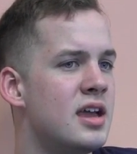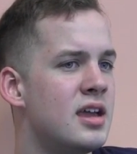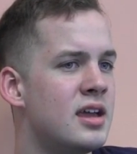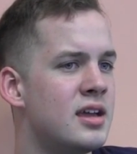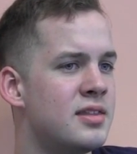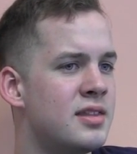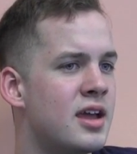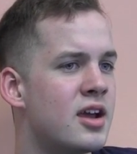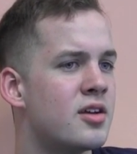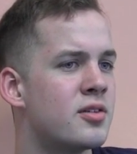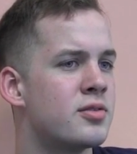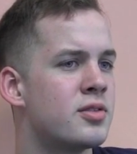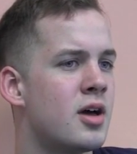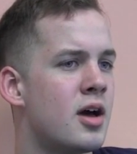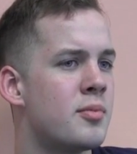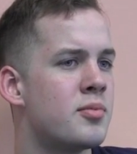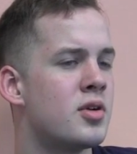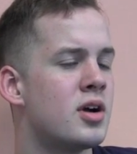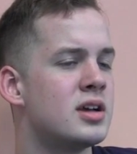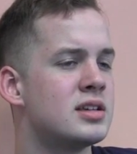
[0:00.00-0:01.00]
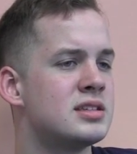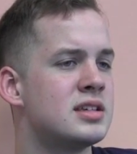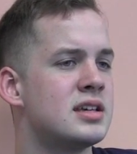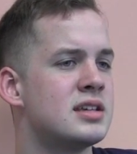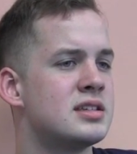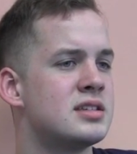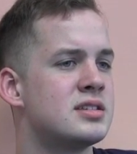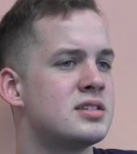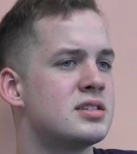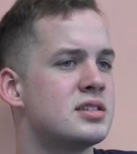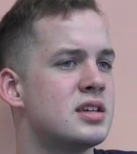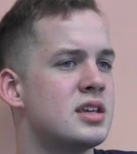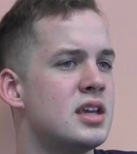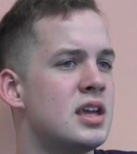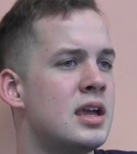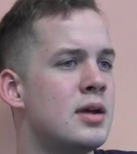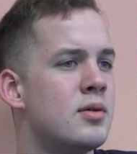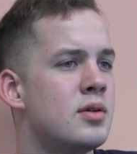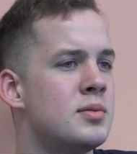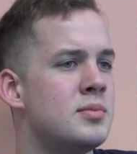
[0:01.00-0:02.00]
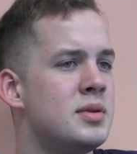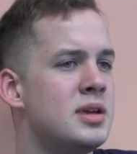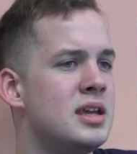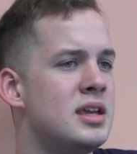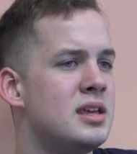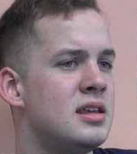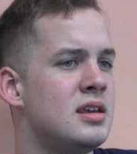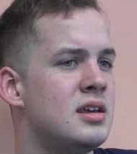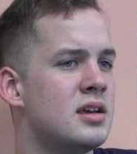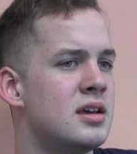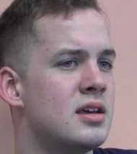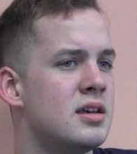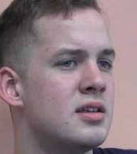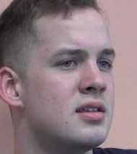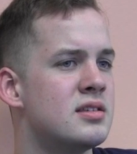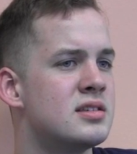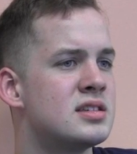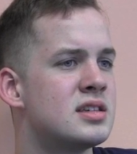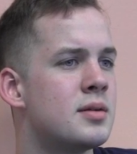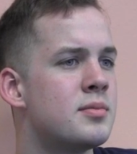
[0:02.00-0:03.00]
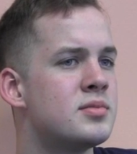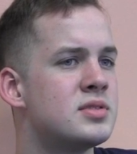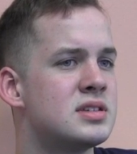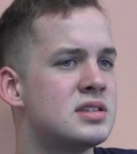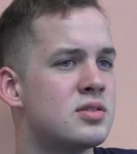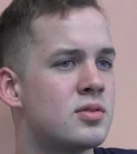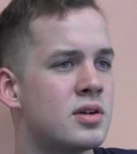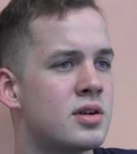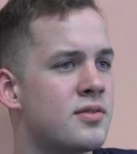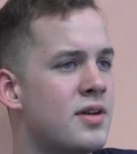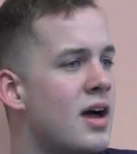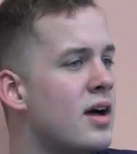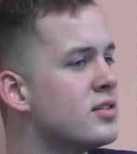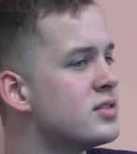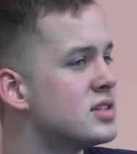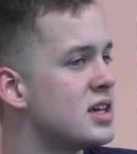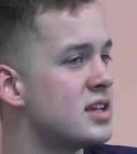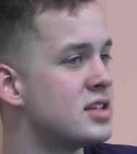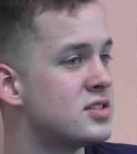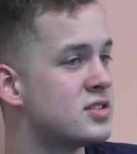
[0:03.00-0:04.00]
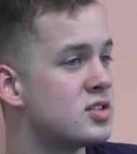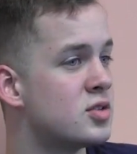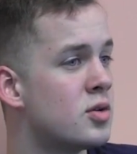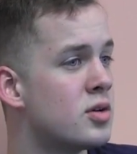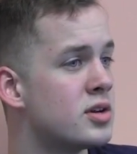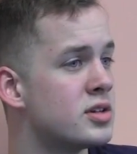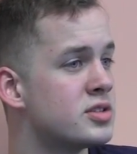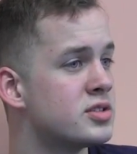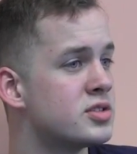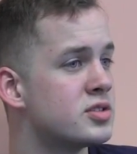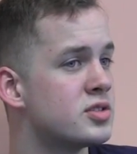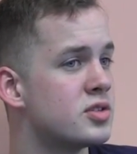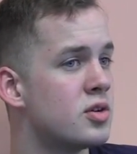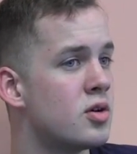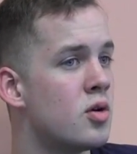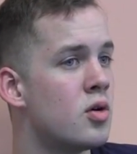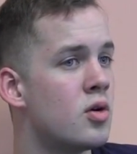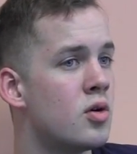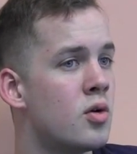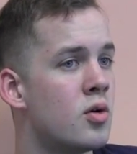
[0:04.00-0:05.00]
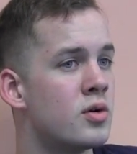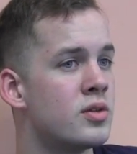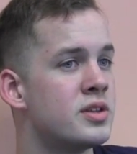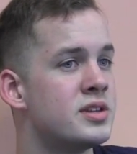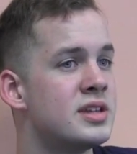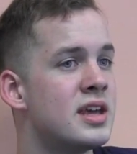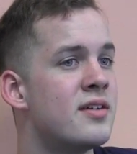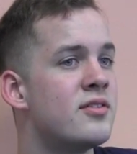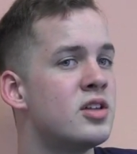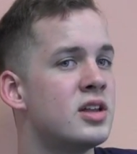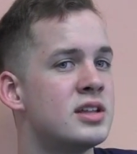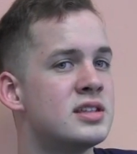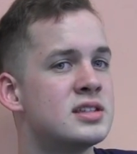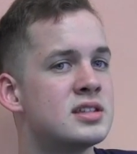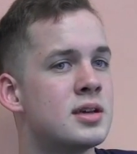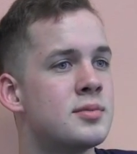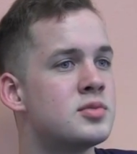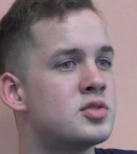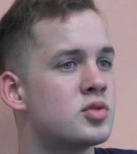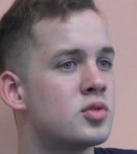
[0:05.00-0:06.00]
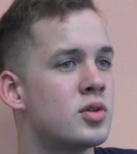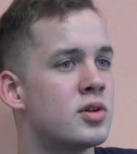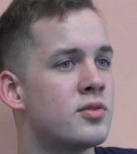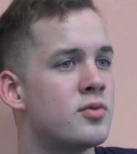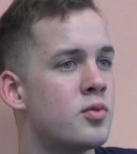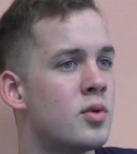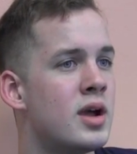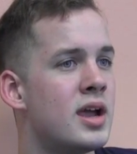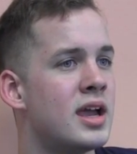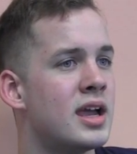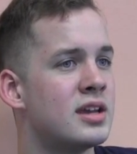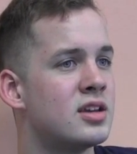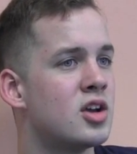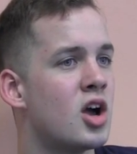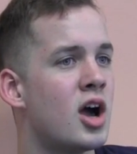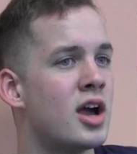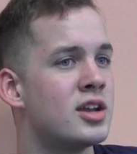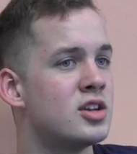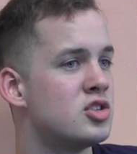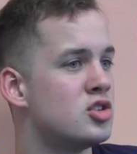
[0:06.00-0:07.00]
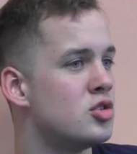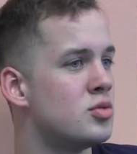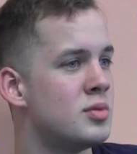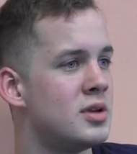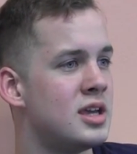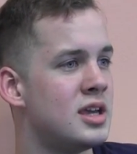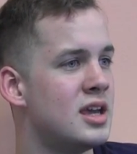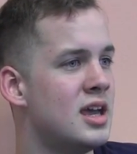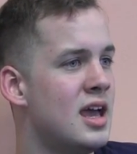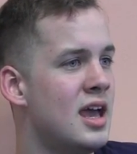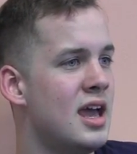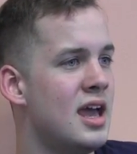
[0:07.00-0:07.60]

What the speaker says: in their thought process, it would be some sort of outside source, or the devil had some sort of way had gotten to me